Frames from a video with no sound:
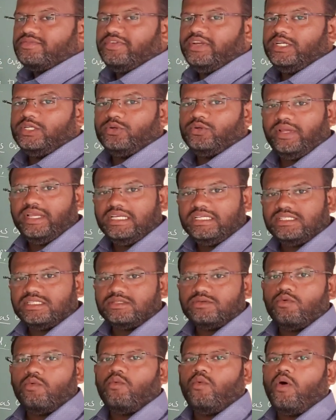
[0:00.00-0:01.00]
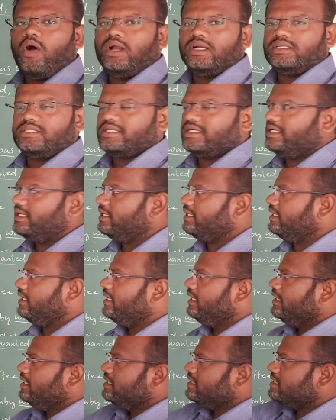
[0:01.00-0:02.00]
V2 is wanted.
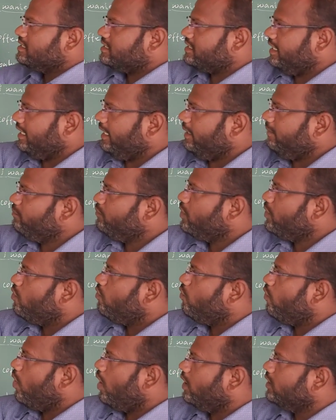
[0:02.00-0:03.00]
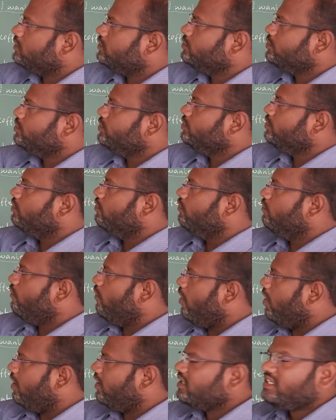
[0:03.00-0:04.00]
See, what do you
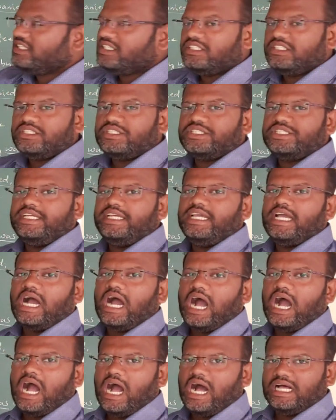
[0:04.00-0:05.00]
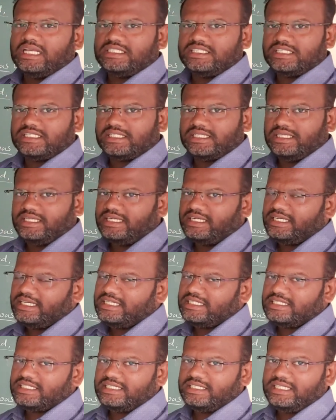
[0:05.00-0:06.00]
want? She asked. It
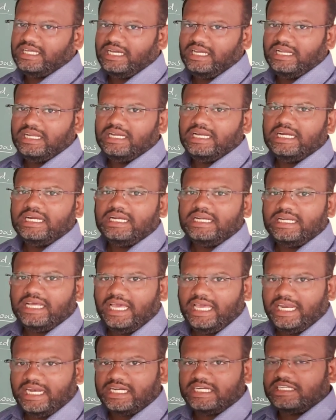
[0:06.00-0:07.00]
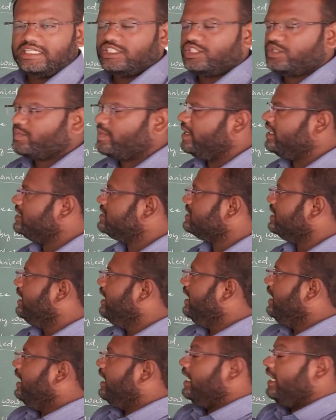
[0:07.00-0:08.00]
is in the direct speech.
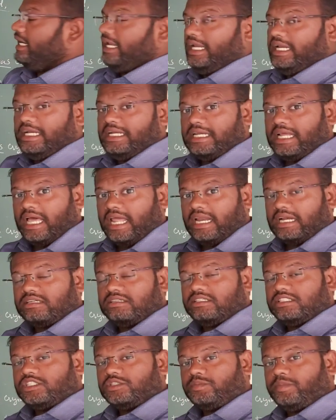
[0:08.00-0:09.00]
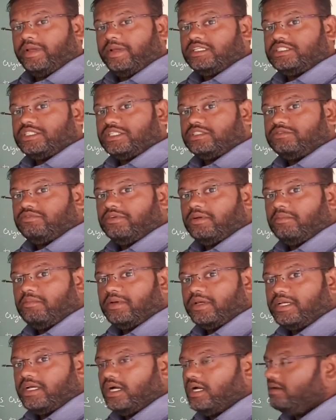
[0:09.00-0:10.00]
In indirect speech, it will
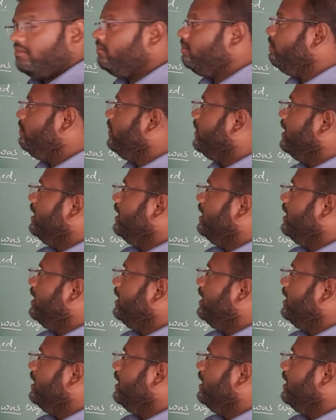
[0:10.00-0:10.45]
become